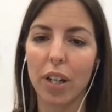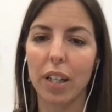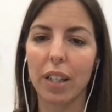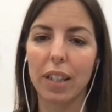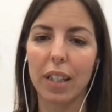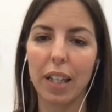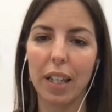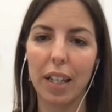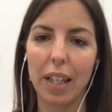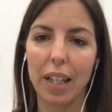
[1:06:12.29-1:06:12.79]

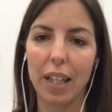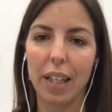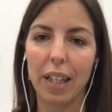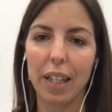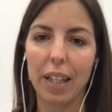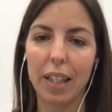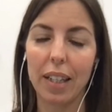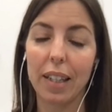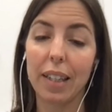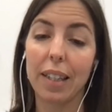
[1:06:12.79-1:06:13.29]

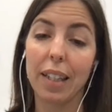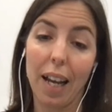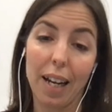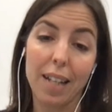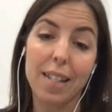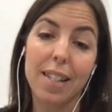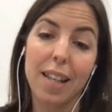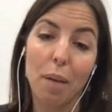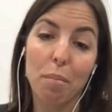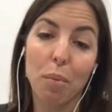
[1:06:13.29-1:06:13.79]
the
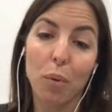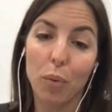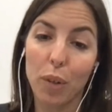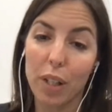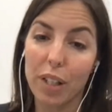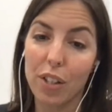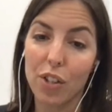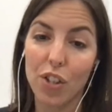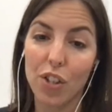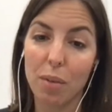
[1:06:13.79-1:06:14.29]
next step
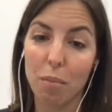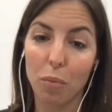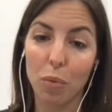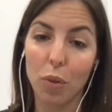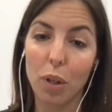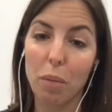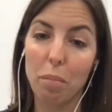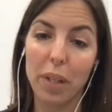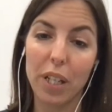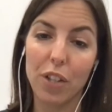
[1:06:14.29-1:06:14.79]

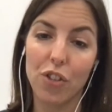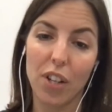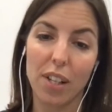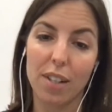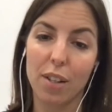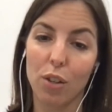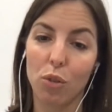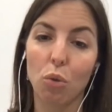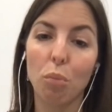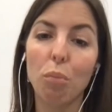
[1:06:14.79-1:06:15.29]
will be
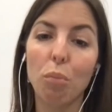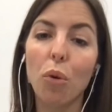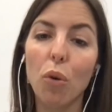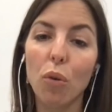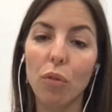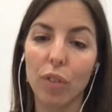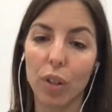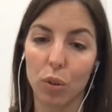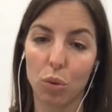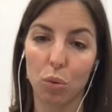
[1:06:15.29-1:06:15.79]
just to
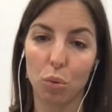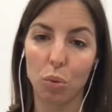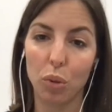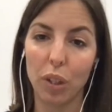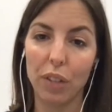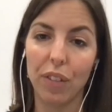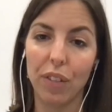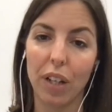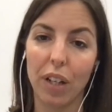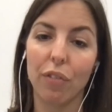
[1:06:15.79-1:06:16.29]
move to
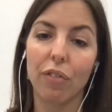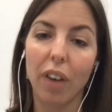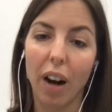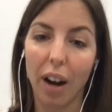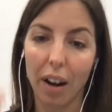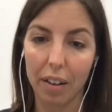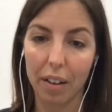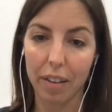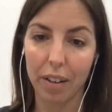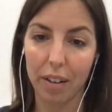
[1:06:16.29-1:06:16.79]
even a
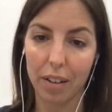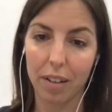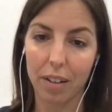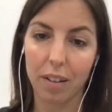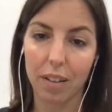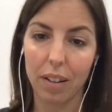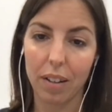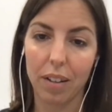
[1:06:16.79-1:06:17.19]
farther